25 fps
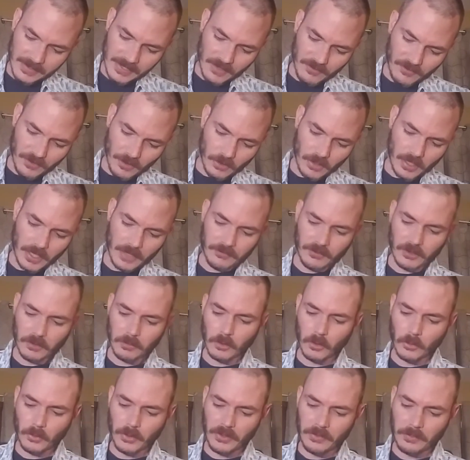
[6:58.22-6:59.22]
he felt
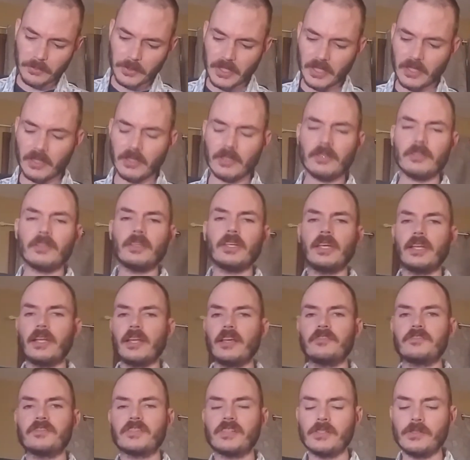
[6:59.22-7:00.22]
comfortable with me
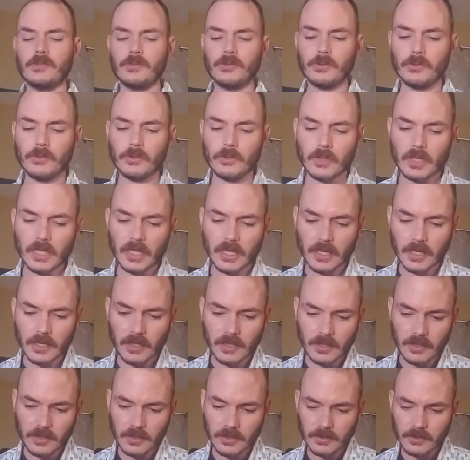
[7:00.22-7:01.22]
enough
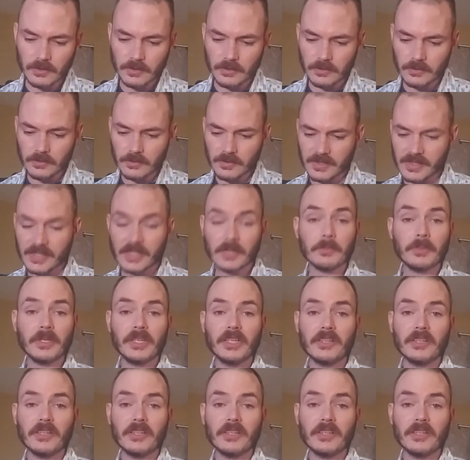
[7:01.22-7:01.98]
to send me